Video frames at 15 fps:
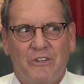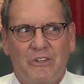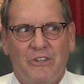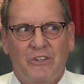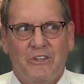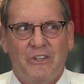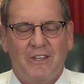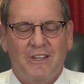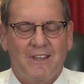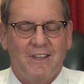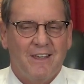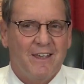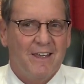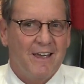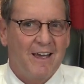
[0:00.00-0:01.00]

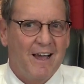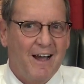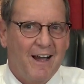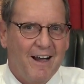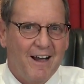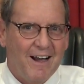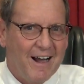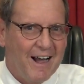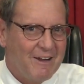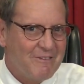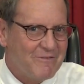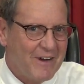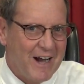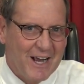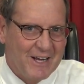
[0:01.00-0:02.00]
"Yeah, I
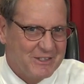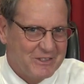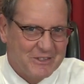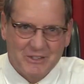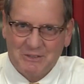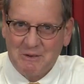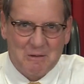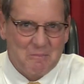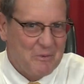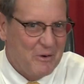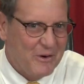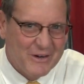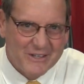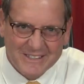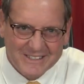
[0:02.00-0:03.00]
filed the
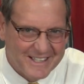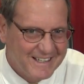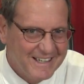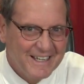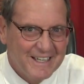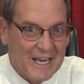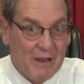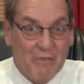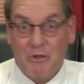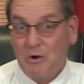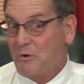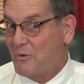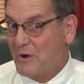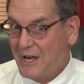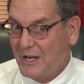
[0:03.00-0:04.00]
reports and
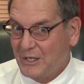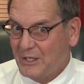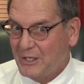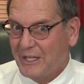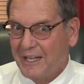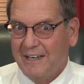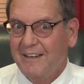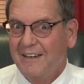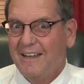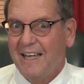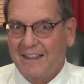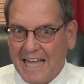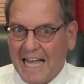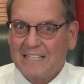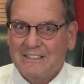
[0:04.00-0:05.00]
they're real and
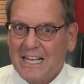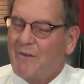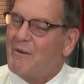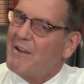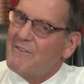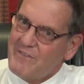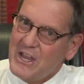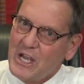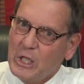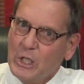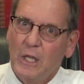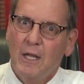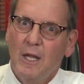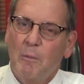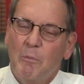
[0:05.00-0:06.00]
that's how I
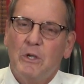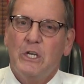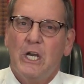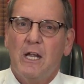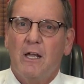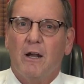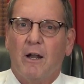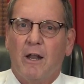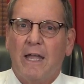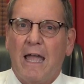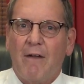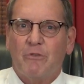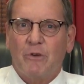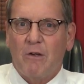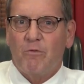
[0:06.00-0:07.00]
feel," particularly
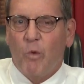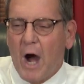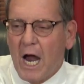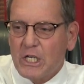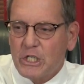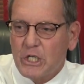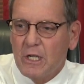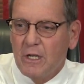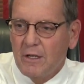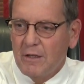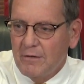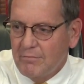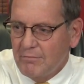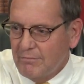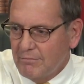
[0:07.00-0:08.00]
after I've watched
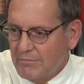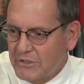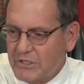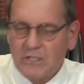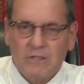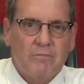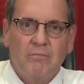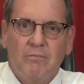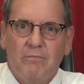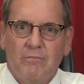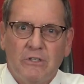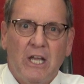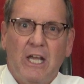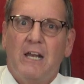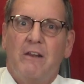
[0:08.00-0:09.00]

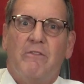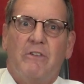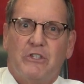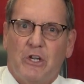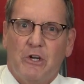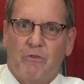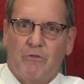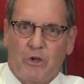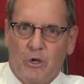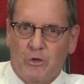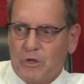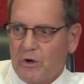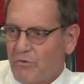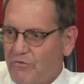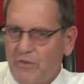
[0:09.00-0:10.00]
10 of his
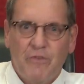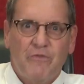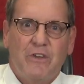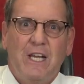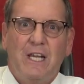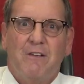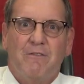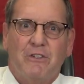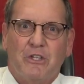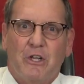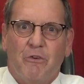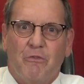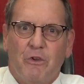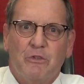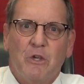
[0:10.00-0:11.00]
interviews or 15 of his
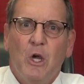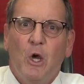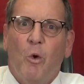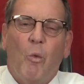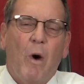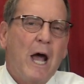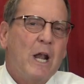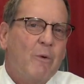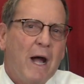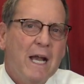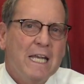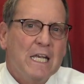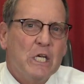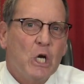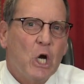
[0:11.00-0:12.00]
interviews. Why do I
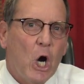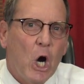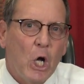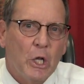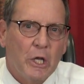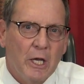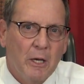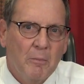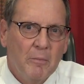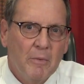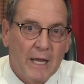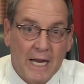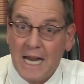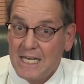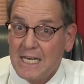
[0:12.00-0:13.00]
need to call him?
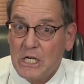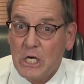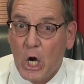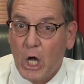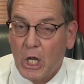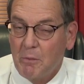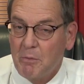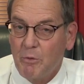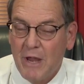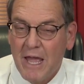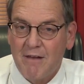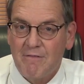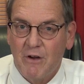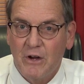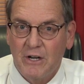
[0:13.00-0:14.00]
And I did call him, and we
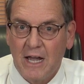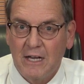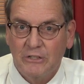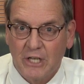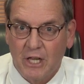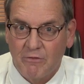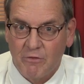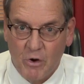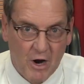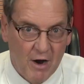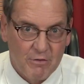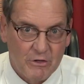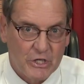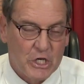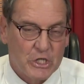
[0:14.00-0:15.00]
had a very nice telephone
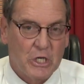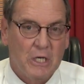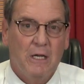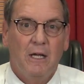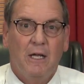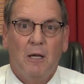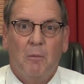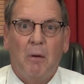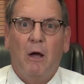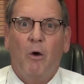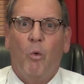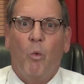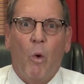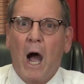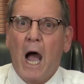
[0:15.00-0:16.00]
conversation.
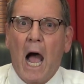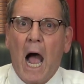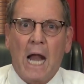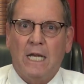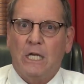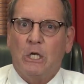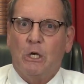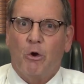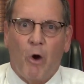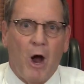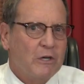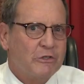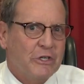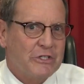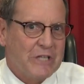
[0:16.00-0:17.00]
But why I didn't
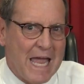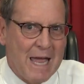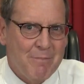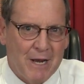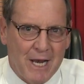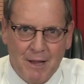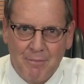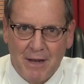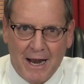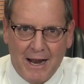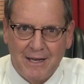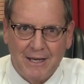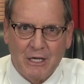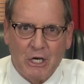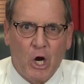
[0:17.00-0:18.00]
cross-examine him and
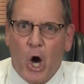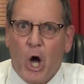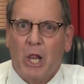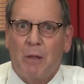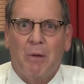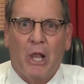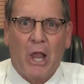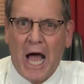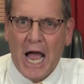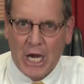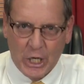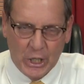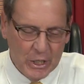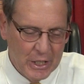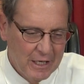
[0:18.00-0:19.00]
I didn't call him a
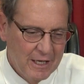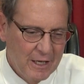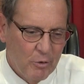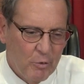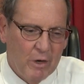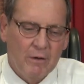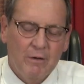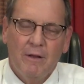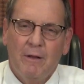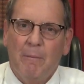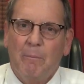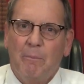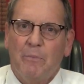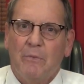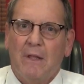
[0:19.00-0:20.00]
liar? Well,
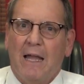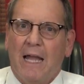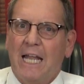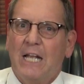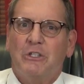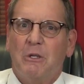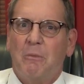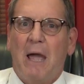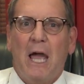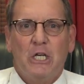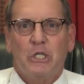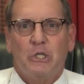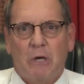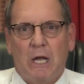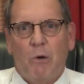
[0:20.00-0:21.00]
I guess the
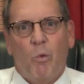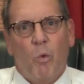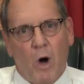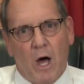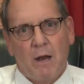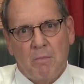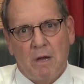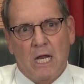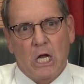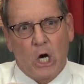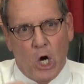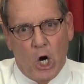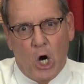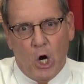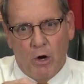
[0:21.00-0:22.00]
magistrate wanted me to
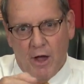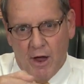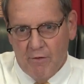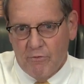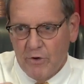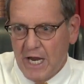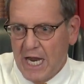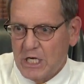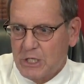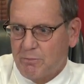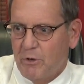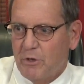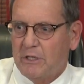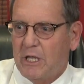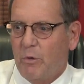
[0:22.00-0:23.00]
call every
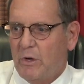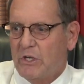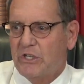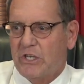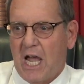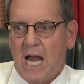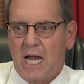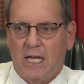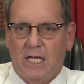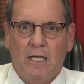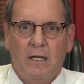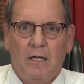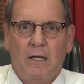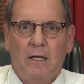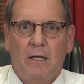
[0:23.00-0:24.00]
expert that we cited